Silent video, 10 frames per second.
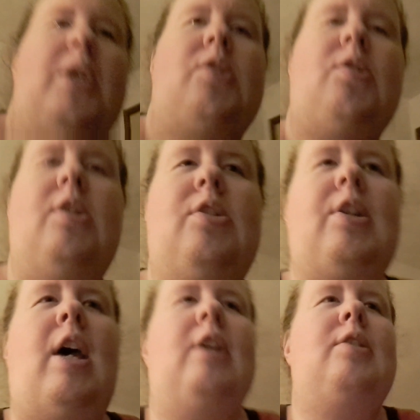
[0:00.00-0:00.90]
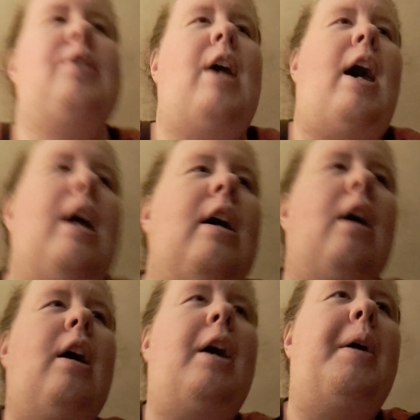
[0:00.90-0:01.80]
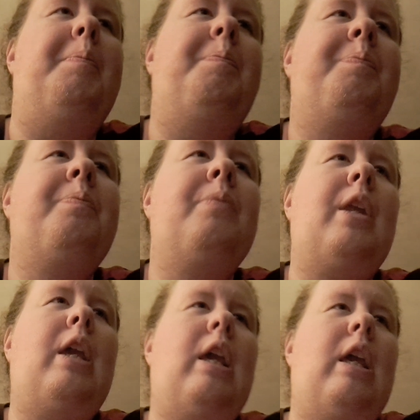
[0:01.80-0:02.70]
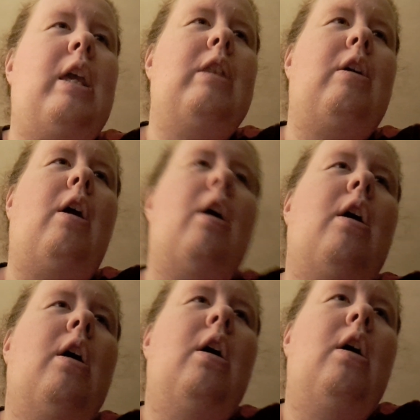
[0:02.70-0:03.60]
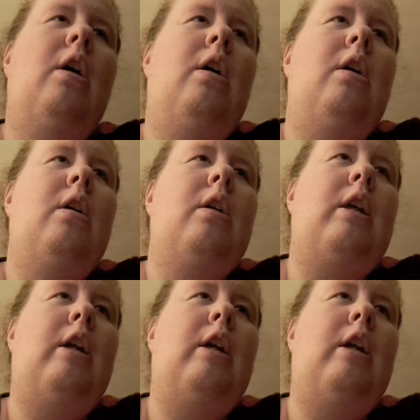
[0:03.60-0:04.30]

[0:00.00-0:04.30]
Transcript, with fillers: basically says that um, either, you